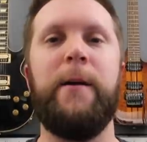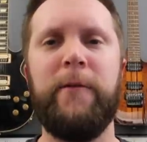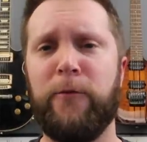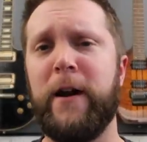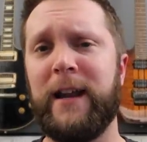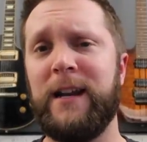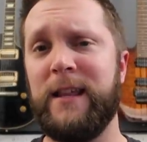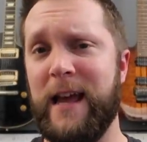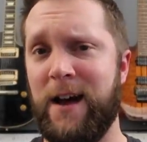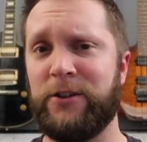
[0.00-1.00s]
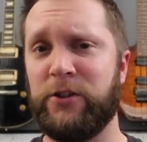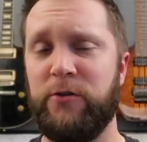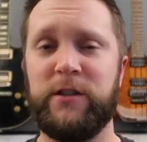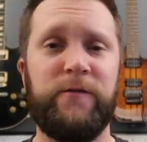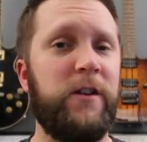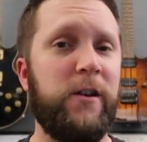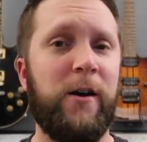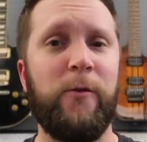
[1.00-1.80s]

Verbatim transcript: And before I get into the outro of this video,